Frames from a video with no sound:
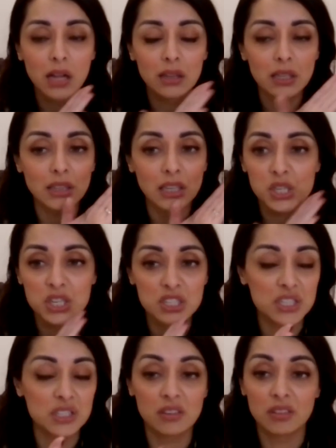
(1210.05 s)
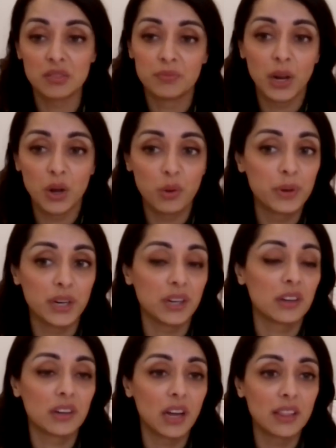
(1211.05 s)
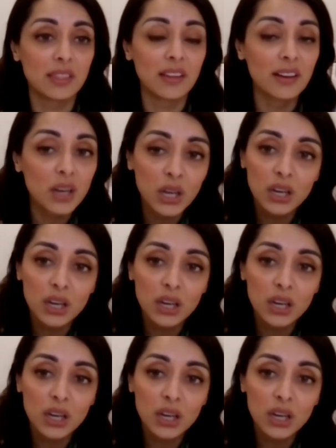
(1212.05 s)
Like that's just my opening. And I think,